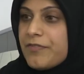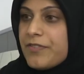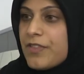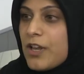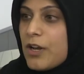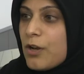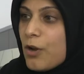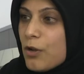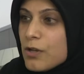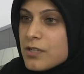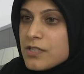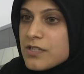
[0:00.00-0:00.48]
the
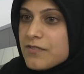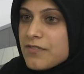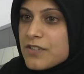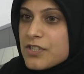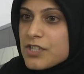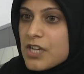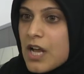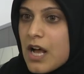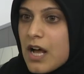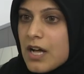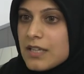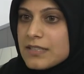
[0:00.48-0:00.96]
loss of a
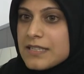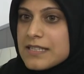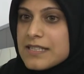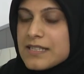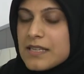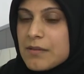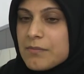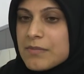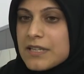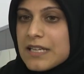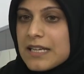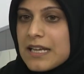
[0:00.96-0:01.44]
child is
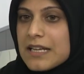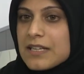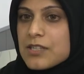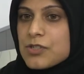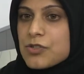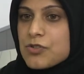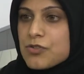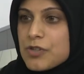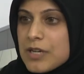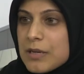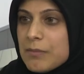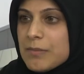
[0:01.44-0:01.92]
something
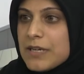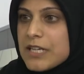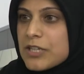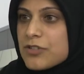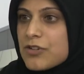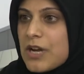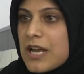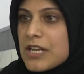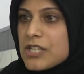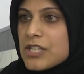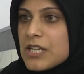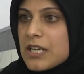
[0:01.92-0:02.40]
extremely
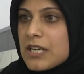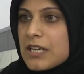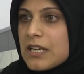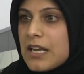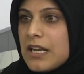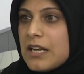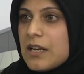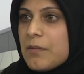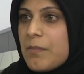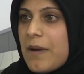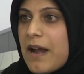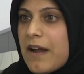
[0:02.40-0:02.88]
tragic
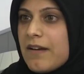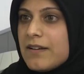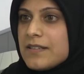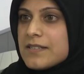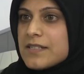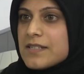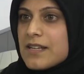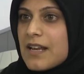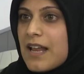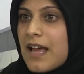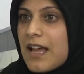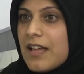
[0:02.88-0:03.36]
in a
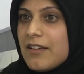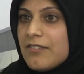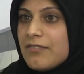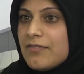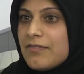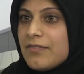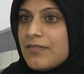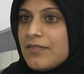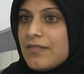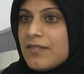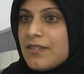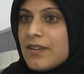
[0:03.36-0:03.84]
parent's
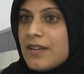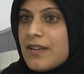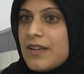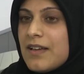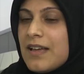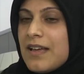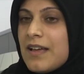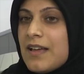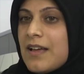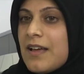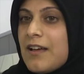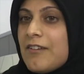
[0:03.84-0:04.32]
life.
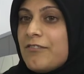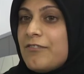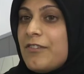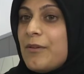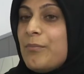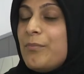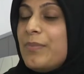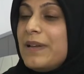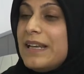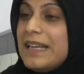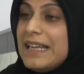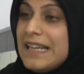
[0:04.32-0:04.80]

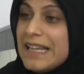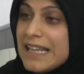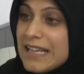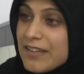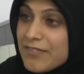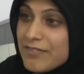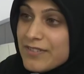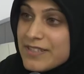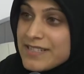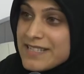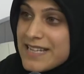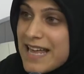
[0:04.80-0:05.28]
For
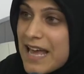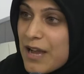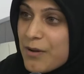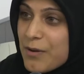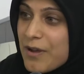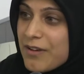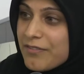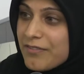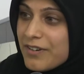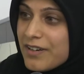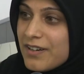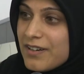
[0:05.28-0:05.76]
believers,
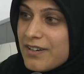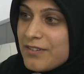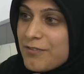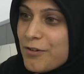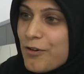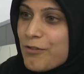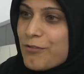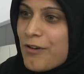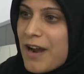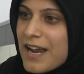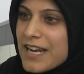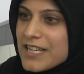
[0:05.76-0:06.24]
however,
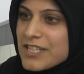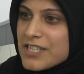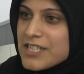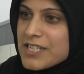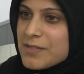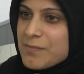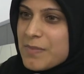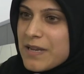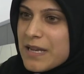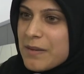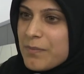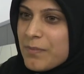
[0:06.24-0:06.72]
for
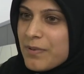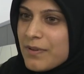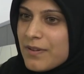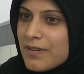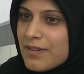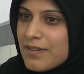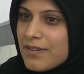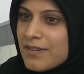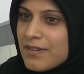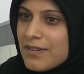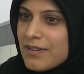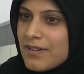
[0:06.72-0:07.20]
righteous
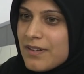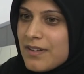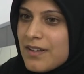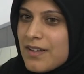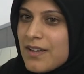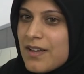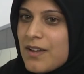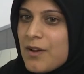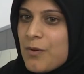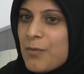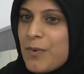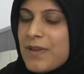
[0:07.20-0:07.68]
people,
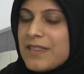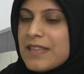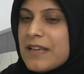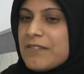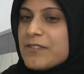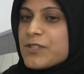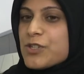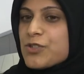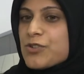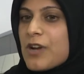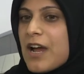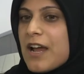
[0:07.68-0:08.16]
when
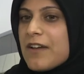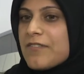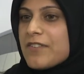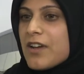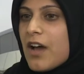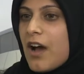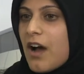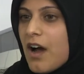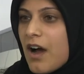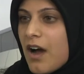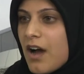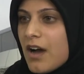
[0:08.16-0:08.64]
they've
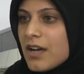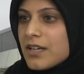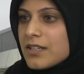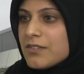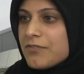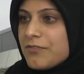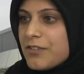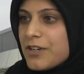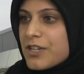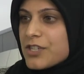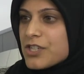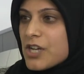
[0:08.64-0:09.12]
strived hard
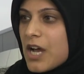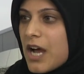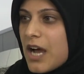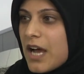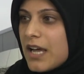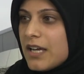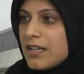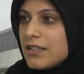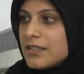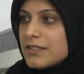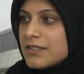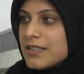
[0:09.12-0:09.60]
for a
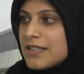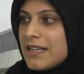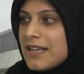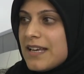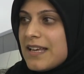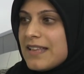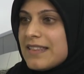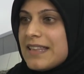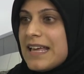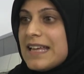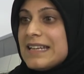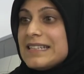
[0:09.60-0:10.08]
child,
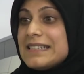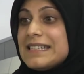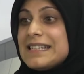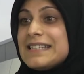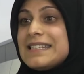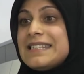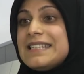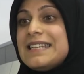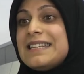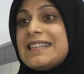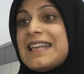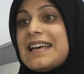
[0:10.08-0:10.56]
then to
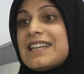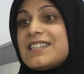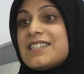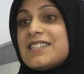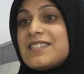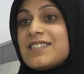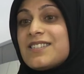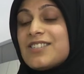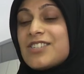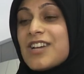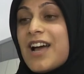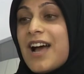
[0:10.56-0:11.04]
see
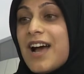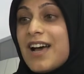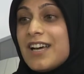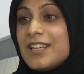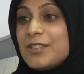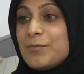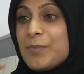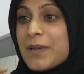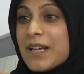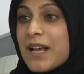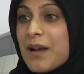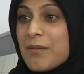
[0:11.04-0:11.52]
that
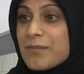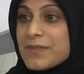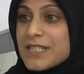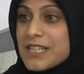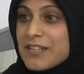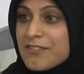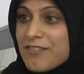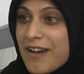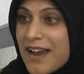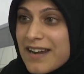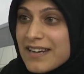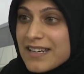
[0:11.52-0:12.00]
child become
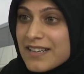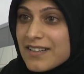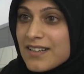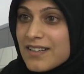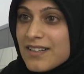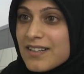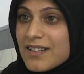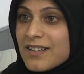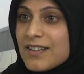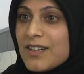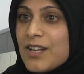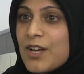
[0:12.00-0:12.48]

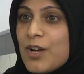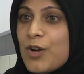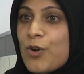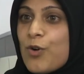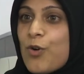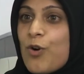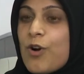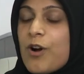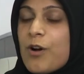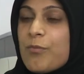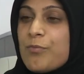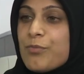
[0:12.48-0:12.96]
tyrannical
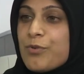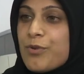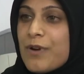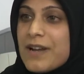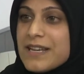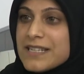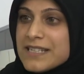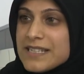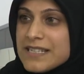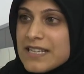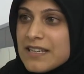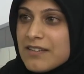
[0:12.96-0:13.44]
or
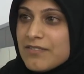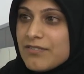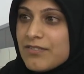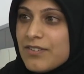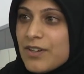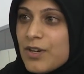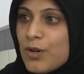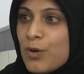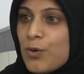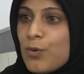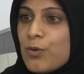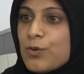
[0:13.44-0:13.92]
oppressive
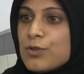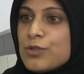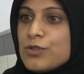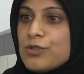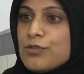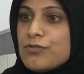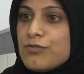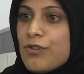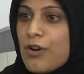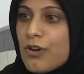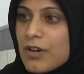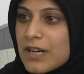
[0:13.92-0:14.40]
or
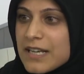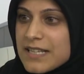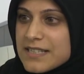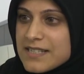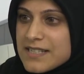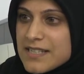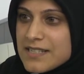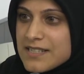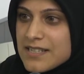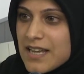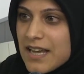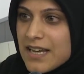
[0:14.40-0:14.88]
do wrong in
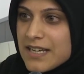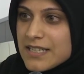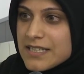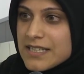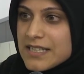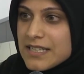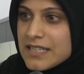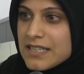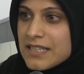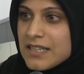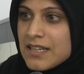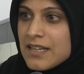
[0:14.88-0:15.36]

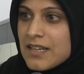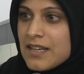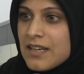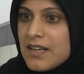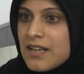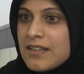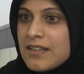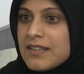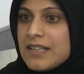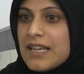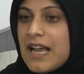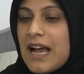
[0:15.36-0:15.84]
society,
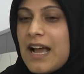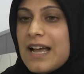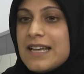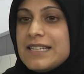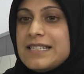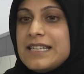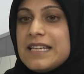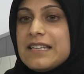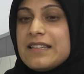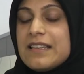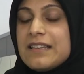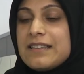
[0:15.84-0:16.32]
the
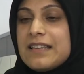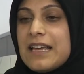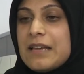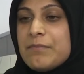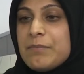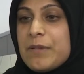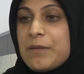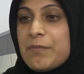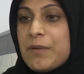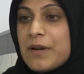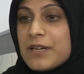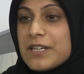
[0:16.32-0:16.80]
idea that
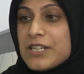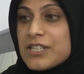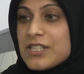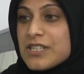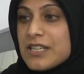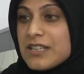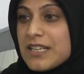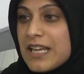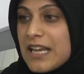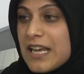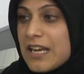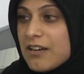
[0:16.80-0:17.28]
they'd be punished
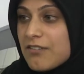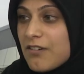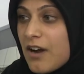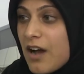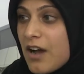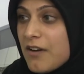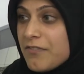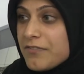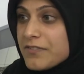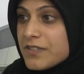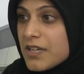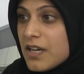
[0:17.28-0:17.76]
in the
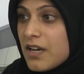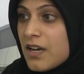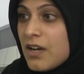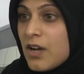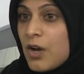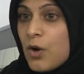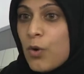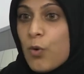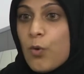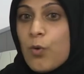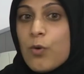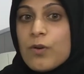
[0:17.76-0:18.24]
hereafter
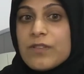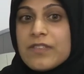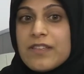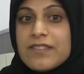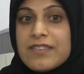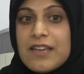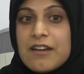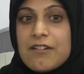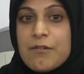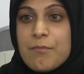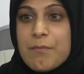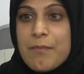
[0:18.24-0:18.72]
or
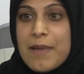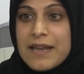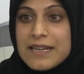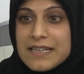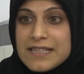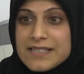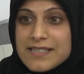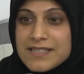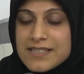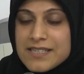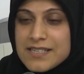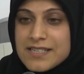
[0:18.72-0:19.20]
that they're a
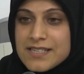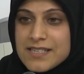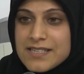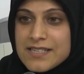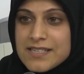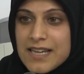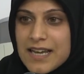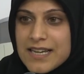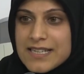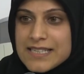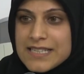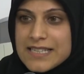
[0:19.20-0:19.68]
menace to
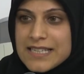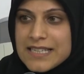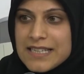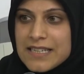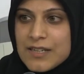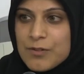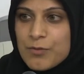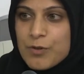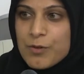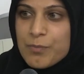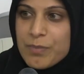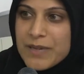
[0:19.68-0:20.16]

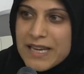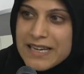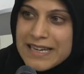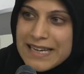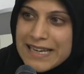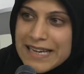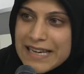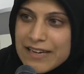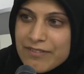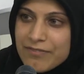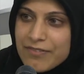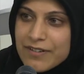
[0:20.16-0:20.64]
society would be an
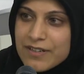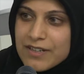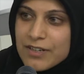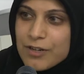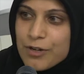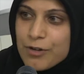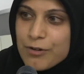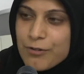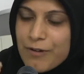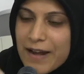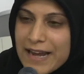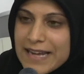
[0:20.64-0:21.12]
even
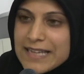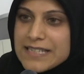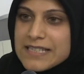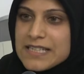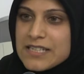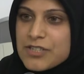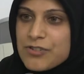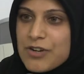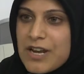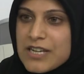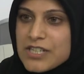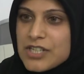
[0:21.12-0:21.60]

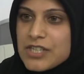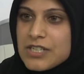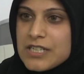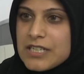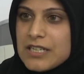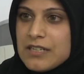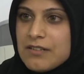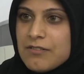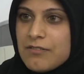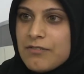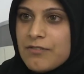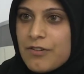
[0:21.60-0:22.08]
greater
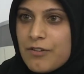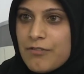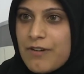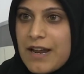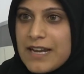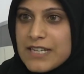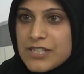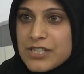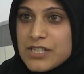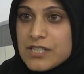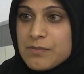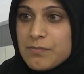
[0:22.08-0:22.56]
tragedy for
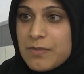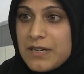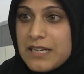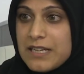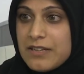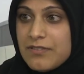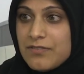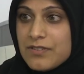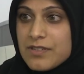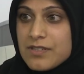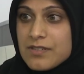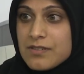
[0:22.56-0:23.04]
righteous
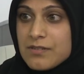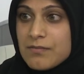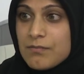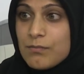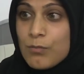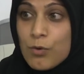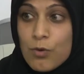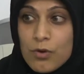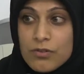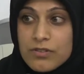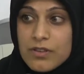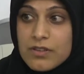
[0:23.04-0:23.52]
believers,
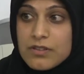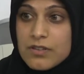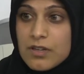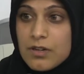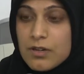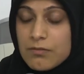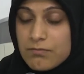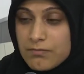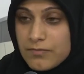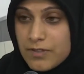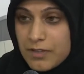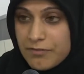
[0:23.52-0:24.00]
more than
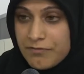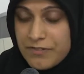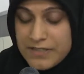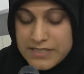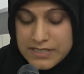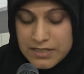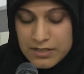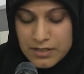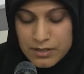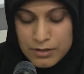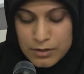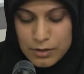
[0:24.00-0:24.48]
the
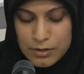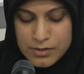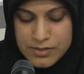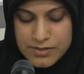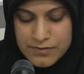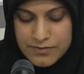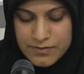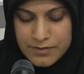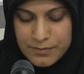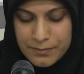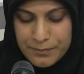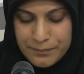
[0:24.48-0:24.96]
physical loss
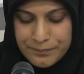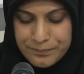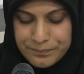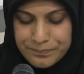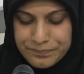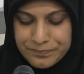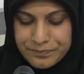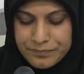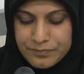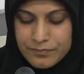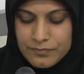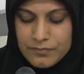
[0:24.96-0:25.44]
of them.
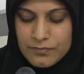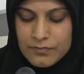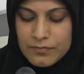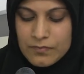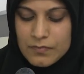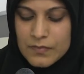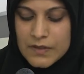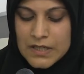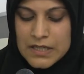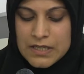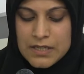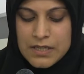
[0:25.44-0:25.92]

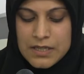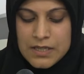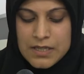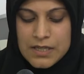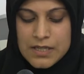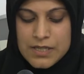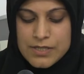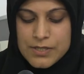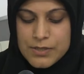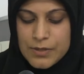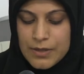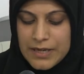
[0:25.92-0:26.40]

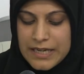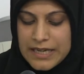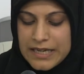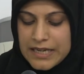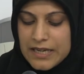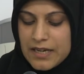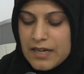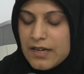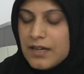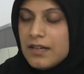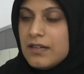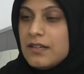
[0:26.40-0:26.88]
So
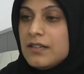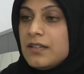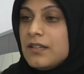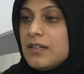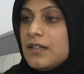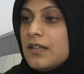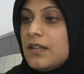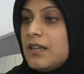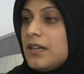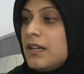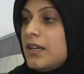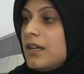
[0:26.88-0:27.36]
here,
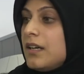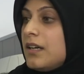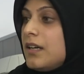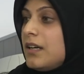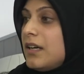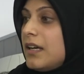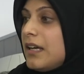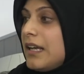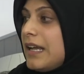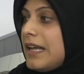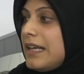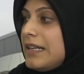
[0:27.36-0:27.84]

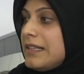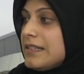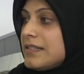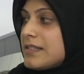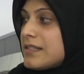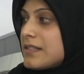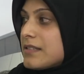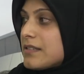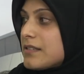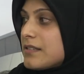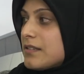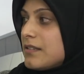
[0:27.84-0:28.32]

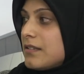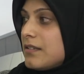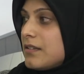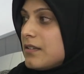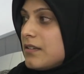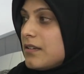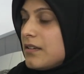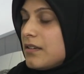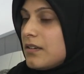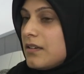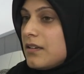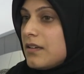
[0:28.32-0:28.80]
it's,
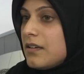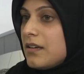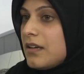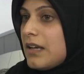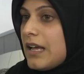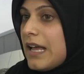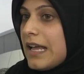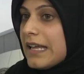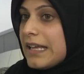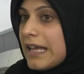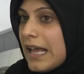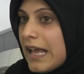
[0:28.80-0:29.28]

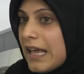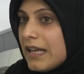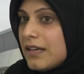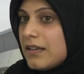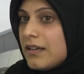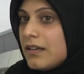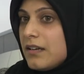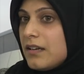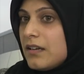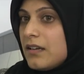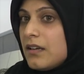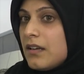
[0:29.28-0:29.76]

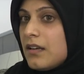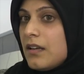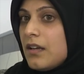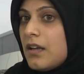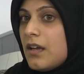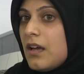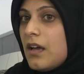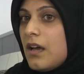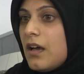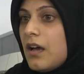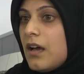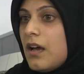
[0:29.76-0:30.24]
again,
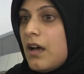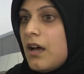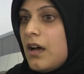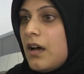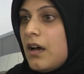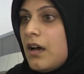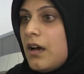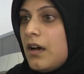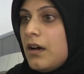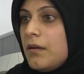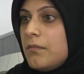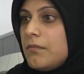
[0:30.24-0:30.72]

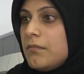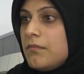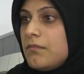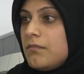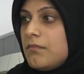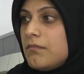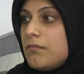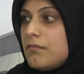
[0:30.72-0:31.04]
a